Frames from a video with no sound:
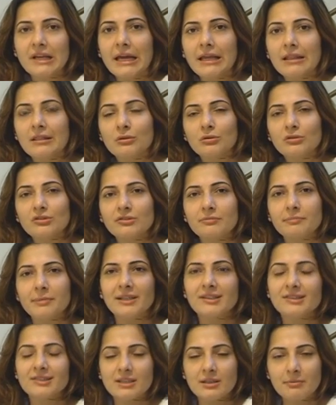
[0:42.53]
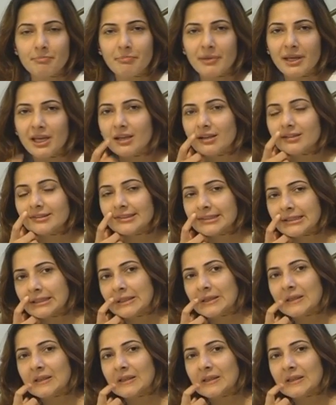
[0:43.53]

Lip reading: and those pastel pinks.